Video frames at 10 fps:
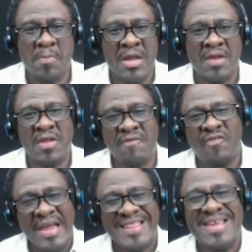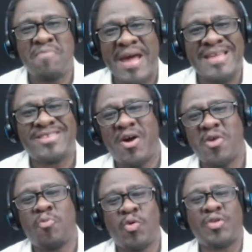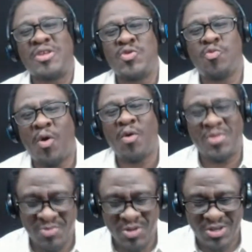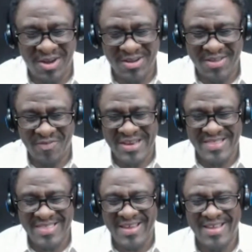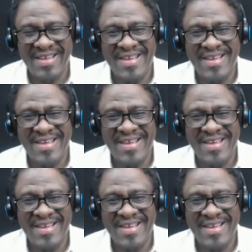I mean, in fact, they might talk more than you want them to talk, if anything.